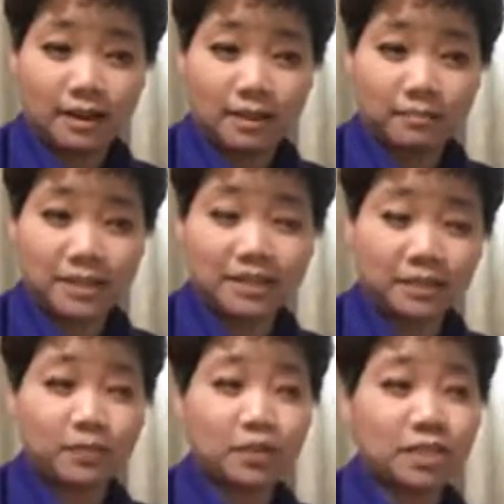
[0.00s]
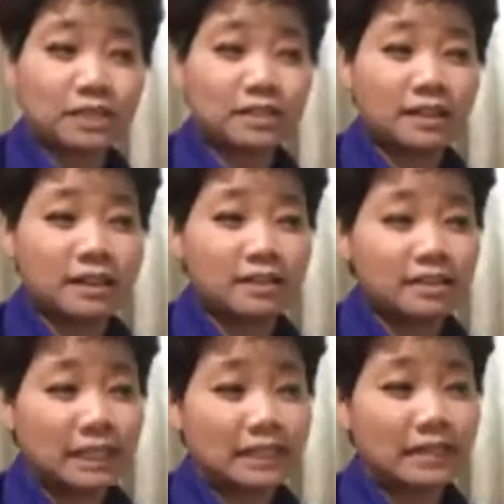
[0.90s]
Because if you just
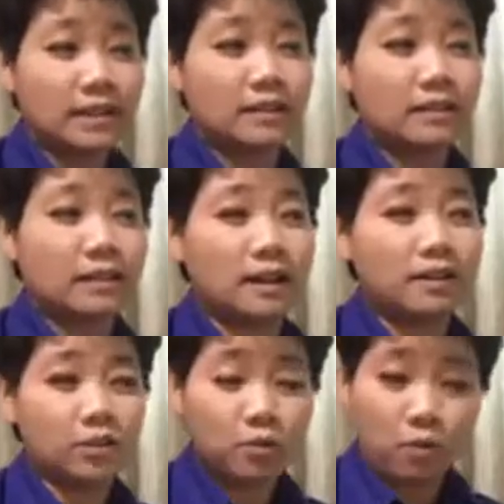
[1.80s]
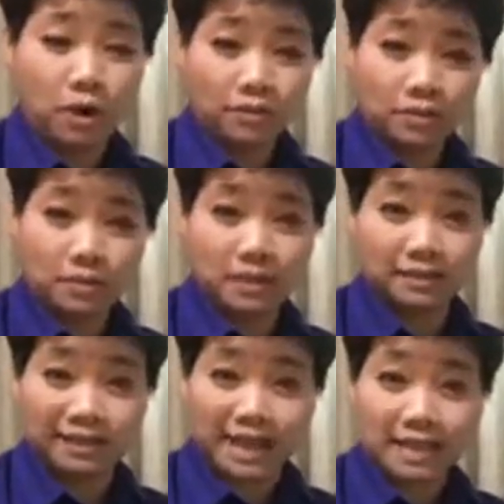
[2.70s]
sit there and you want to be the
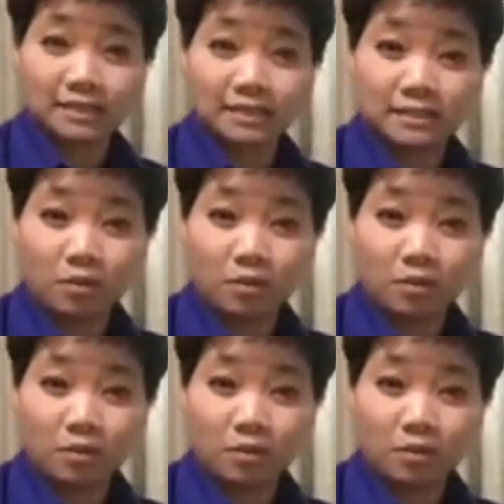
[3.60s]
next